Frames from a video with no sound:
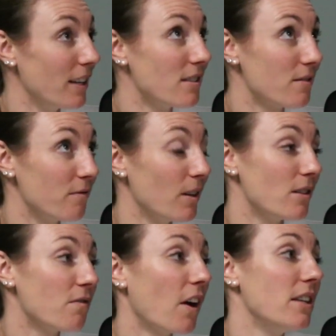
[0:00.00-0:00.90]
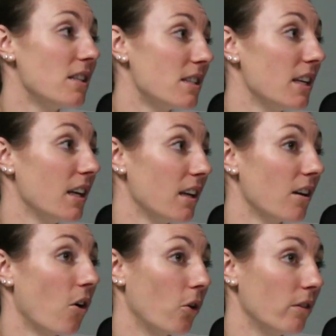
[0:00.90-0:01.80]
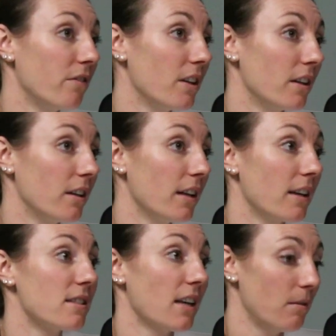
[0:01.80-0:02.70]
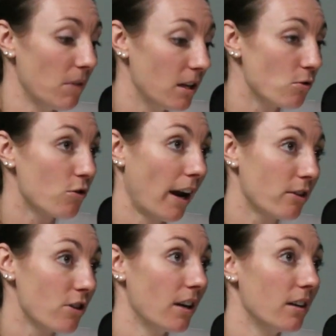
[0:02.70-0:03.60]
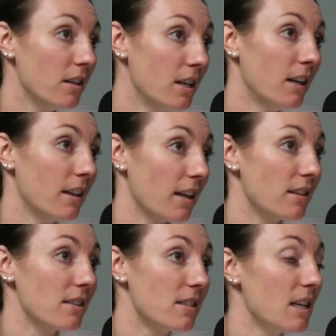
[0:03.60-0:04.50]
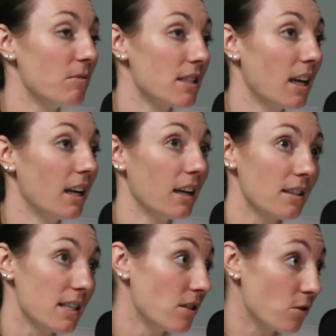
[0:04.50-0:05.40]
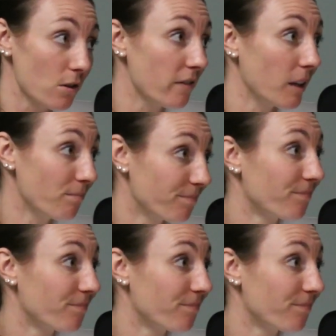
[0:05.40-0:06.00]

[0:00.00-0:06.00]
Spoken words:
it's fun to see all of the excitement and traction that this team is getting because they deserve it.